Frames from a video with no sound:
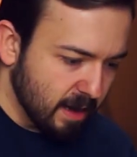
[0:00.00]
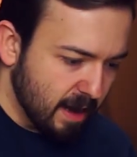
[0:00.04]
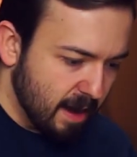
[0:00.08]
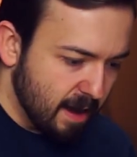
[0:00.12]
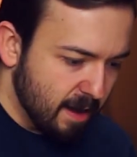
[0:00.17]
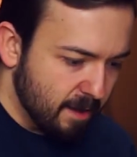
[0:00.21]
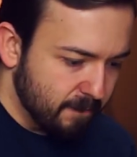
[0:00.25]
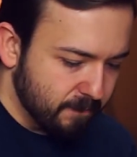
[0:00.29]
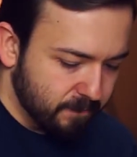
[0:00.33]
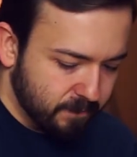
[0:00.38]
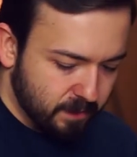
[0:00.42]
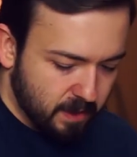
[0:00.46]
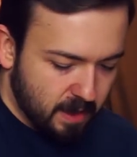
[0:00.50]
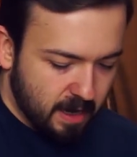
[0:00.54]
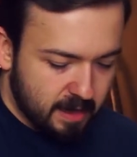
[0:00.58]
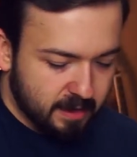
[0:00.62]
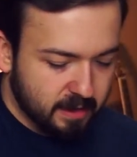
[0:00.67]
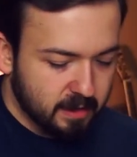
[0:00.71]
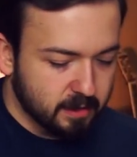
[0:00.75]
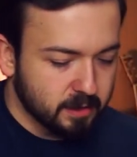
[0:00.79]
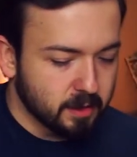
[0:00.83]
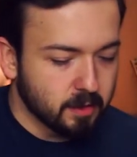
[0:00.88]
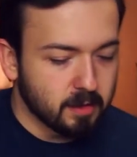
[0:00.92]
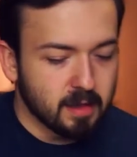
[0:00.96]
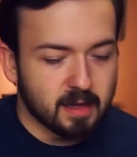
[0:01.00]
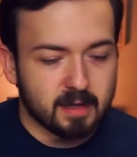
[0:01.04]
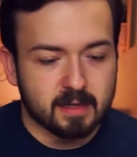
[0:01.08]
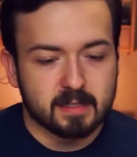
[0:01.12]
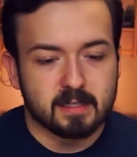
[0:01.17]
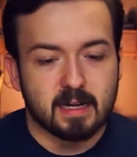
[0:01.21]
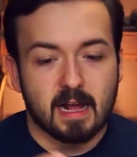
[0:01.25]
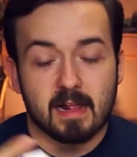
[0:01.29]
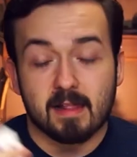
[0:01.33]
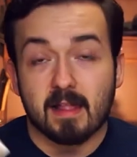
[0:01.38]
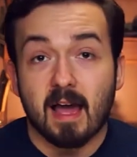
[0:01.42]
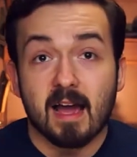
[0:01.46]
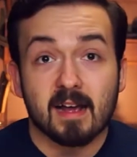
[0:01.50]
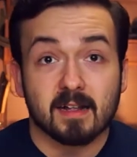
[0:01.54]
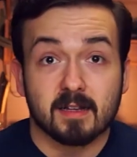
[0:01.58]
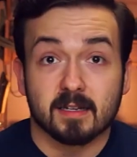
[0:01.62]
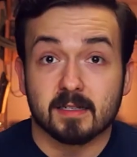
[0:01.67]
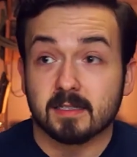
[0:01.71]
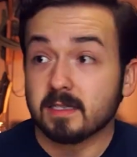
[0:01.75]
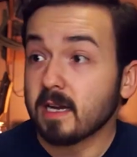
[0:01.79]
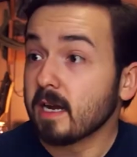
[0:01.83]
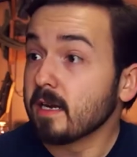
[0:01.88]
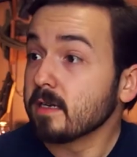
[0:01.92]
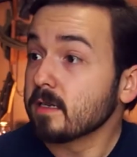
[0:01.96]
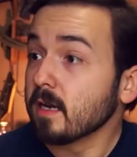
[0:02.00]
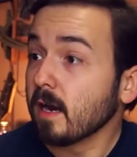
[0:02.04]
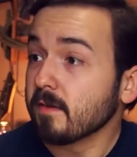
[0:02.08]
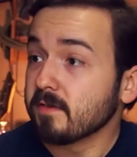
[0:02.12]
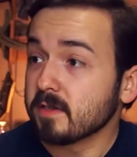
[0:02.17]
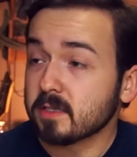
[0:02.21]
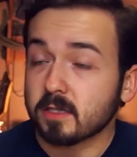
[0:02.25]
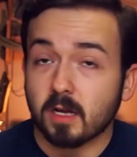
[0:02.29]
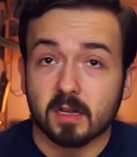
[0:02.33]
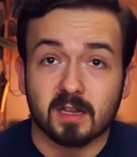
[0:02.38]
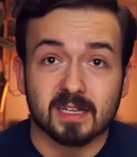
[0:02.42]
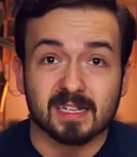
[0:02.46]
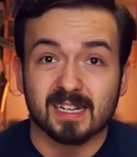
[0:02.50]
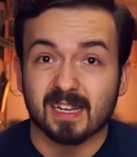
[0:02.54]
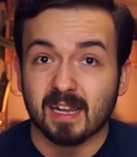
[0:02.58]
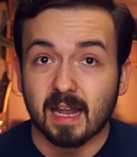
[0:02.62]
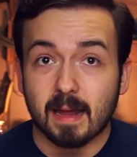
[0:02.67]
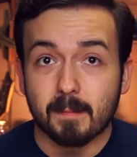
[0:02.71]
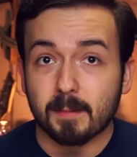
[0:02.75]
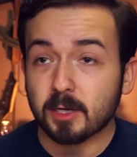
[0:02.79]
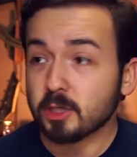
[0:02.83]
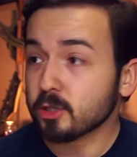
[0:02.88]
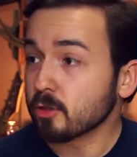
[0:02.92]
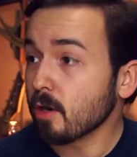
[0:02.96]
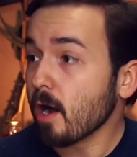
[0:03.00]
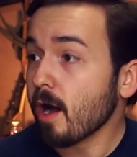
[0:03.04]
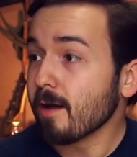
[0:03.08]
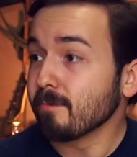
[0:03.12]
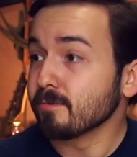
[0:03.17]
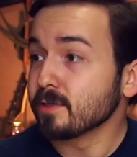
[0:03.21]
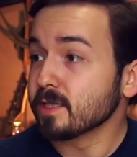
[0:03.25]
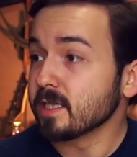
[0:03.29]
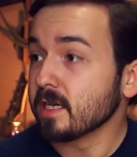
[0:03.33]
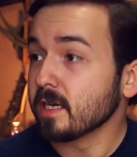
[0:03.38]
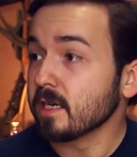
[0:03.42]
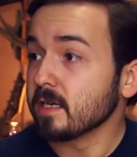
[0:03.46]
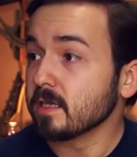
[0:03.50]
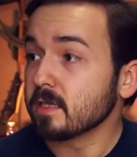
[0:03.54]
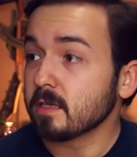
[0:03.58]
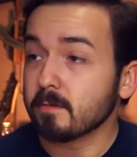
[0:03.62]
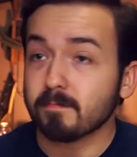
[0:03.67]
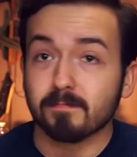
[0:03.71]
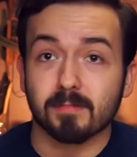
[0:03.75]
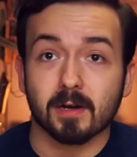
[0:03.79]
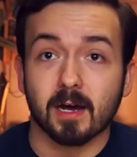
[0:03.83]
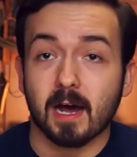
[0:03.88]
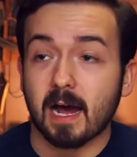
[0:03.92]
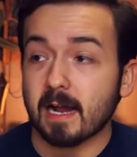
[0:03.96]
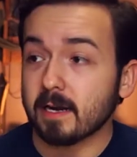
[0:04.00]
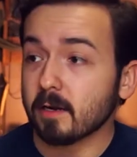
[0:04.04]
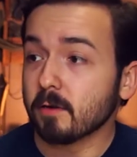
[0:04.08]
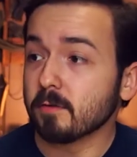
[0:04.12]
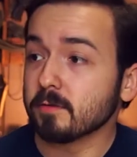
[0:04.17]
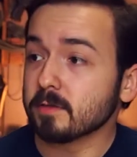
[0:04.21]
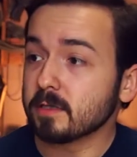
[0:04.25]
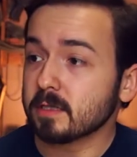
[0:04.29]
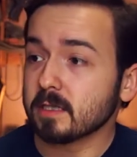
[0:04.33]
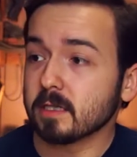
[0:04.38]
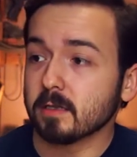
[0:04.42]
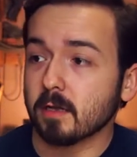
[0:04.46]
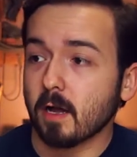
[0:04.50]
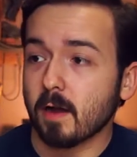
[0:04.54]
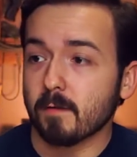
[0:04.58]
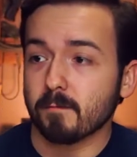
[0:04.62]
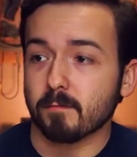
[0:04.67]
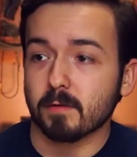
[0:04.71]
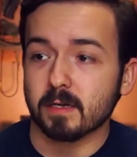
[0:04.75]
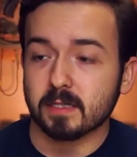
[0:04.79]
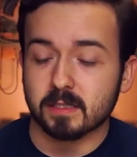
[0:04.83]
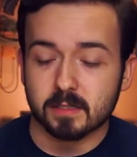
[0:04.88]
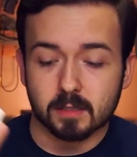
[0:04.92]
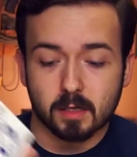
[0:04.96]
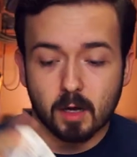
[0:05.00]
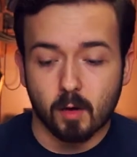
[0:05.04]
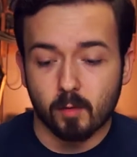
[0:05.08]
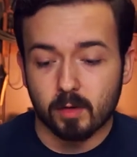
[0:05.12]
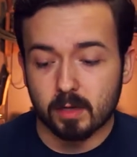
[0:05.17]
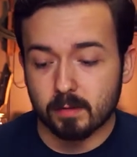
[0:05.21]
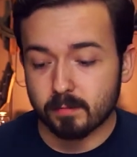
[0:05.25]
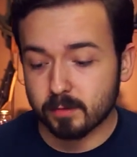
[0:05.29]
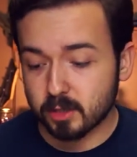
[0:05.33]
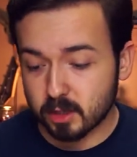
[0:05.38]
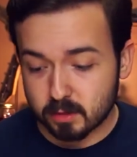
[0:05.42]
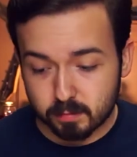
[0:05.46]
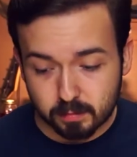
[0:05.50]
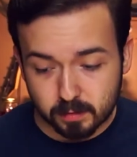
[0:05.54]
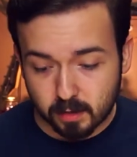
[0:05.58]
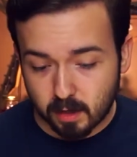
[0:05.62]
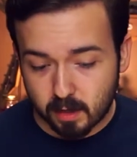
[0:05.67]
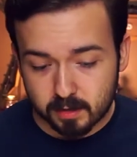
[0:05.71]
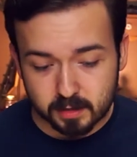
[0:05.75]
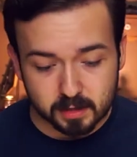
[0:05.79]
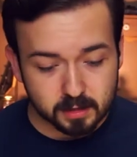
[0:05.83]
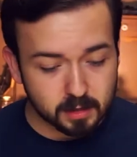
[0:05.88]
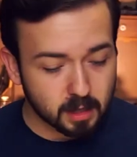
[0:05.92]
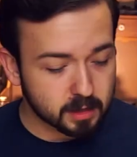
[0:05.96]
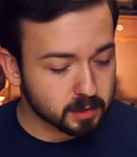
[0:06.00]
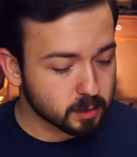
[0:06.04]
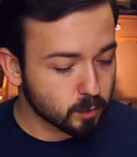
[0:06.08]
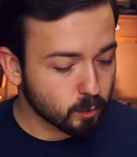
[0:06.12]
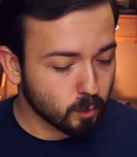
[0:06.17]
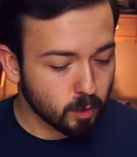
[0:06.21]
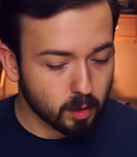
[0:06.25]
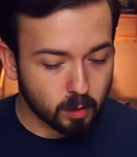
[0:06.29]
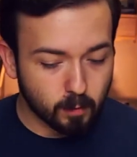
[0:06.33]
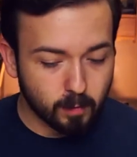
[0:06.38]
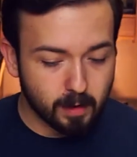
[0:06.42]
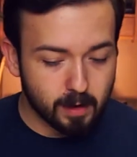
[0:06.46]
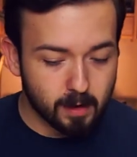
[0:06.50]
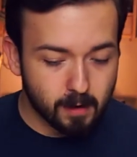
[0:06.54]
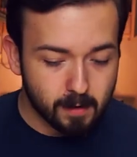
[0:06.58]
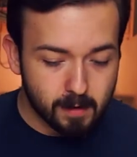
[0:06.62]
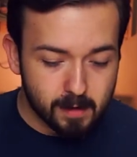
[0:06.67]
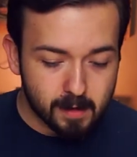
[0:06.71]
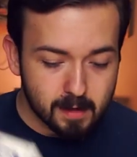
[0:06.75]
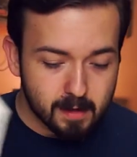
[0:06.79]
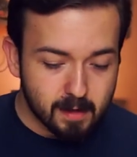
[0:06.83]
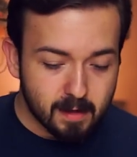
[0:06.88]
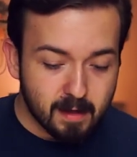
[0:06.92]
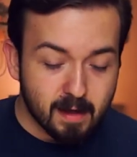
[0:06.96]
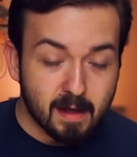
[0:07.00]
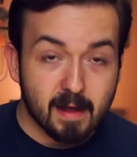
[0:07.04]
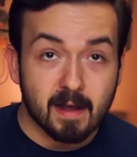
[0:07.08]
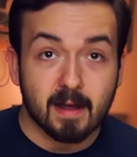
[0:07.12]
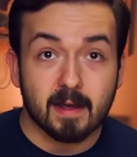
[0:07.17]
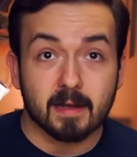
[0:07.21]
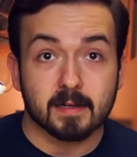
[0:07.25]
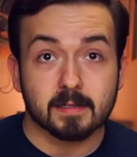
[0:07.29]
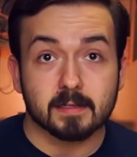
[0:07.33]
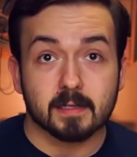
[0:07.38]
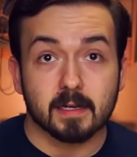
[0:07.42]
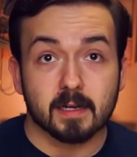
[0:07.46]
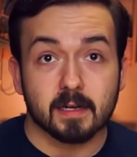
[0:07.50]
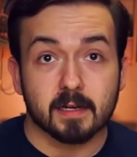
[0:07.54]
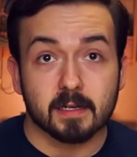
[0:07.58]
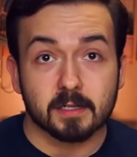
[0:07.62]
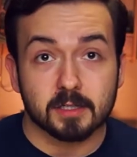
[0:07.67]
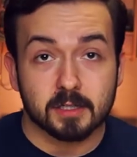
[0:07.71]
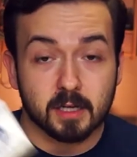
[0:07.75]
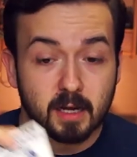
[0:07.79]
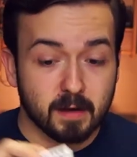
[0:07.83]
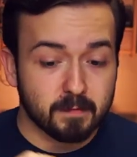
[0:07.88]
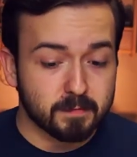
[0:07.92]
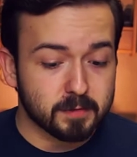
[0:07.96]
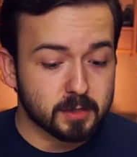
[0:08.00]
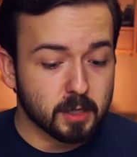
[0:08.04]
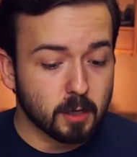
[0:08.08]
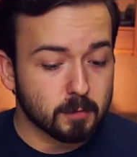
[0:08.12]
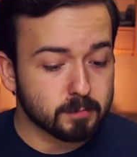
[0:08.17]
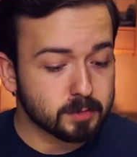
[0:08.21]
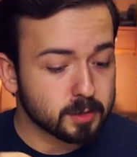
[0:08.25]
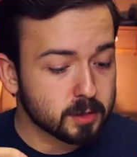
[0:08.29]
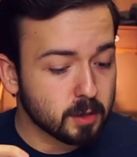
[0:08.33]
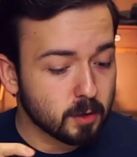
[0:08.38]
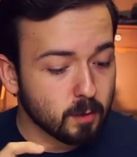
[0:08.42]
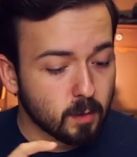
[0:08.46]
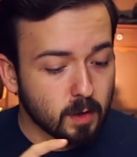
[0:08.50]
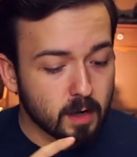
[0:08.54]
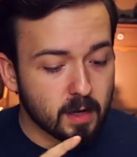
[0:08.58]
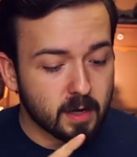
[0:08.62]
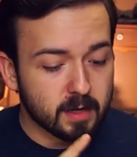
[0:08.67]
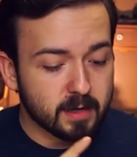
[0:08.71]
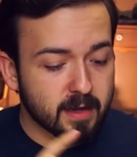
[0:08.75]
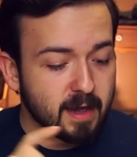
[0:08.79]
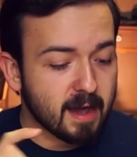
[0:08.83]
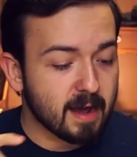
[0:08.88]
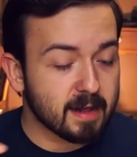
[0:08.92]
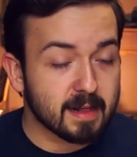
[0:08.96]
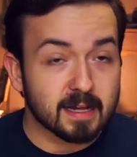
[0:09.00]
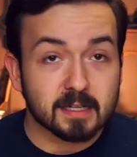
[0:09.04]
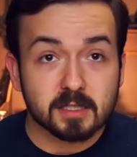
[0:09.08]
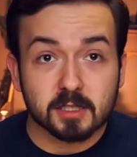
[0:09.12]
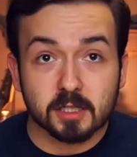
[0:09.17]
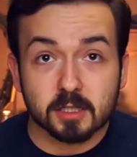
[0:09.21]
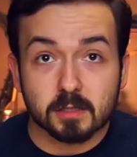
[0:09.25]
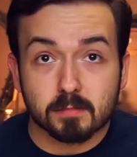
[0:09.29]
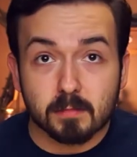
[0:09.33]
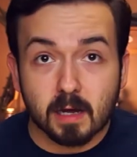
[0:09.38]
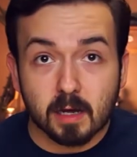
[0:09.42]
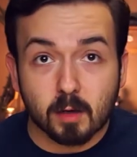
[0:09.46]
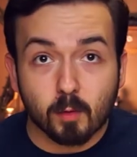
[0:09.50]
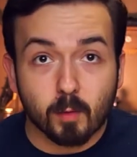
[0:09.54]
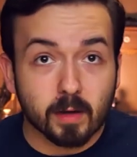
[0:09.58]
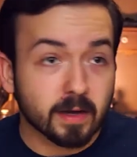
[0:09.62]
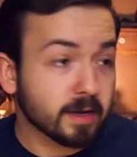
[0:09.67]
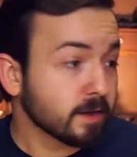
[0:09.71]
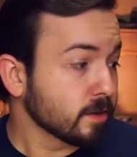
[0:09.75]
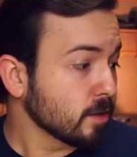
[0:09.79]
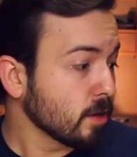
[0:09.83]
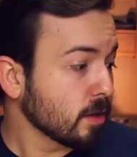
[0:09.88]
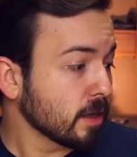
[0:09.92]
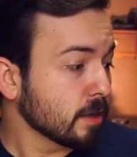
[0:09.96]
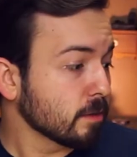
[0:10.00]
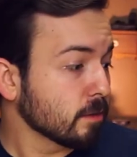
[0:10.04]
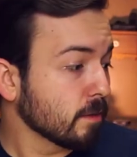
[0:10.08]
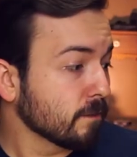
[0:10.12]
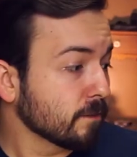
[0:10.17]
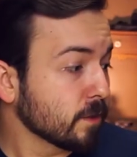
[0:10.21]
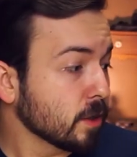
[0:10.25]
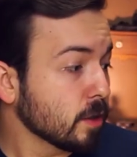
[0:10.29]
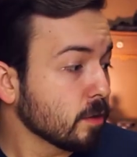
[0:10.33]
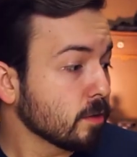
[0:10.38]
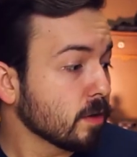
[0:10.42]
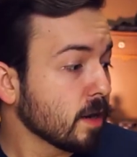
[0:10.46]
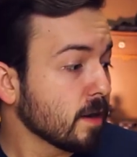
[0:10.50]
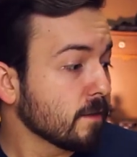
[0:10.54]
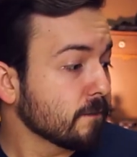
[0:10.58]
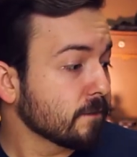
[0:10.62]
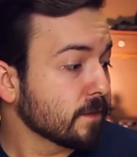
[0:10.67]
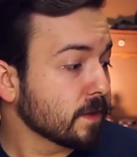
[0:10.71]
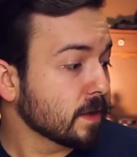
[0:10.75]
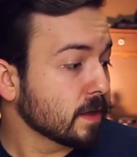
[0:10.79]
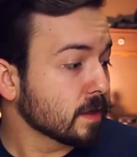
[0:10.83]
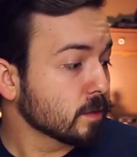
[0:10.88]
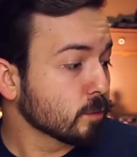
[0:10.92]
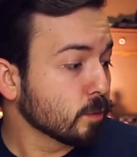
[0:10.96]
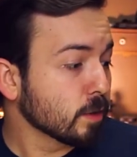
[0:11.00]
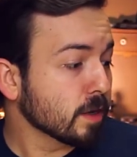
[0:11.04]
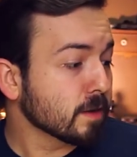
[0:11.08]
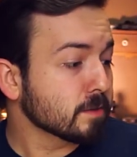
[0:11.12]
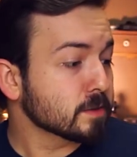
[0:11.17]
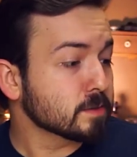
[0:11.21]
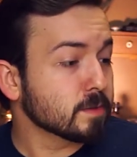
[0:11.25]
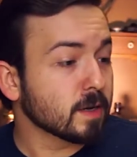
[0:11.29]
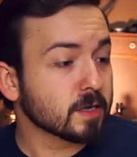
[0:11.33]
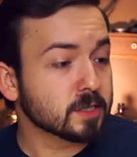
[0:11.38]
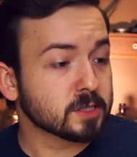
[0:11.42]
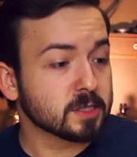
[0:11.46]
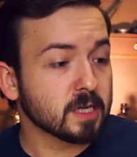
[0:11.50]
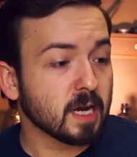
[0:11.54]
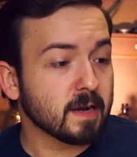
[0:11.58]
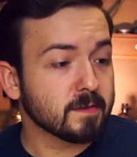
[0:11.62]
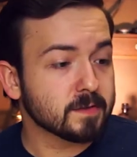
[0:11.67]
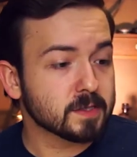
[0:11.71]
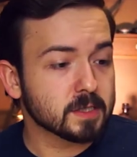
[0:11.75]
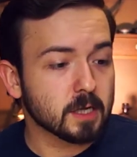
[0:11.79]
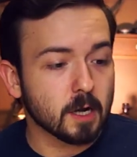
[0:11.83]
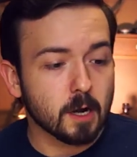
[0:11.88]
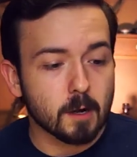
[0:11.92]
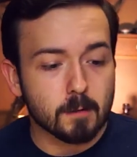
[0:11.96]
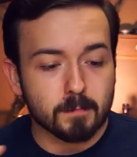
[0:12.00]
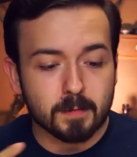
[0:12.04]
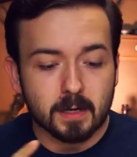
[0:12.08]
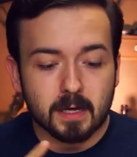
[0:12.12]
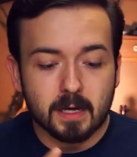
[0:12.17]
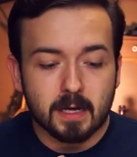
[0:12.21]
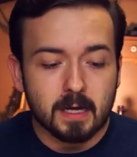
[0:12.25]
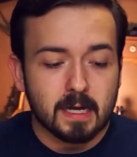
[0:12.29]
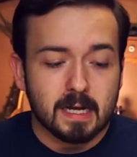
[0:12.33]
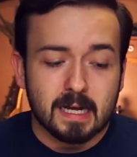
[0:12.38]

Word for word: I've, uh, you know, like I said, I like the scent of it. It's got this lemon drop scent, but I don't see a lot of reason to go with it just because it doesn't work well as a shave soap. So uh, yeah, that's just my quick and dirty review of uh, the Williams mug shave soap.